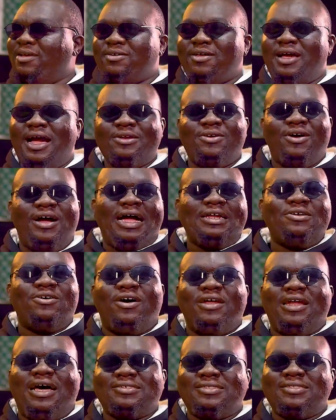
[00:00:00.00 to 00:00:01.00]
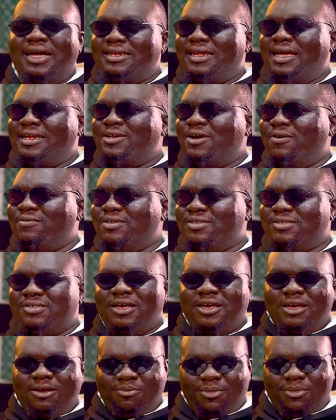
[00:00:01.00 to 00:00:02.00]
I don't understand any of this.
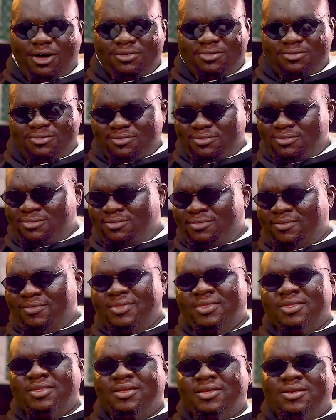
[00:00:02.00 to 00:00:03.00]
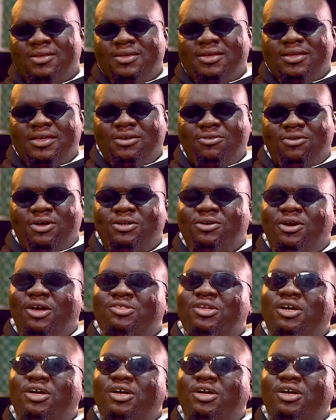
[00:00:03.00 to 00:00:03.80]
But Rodrygo is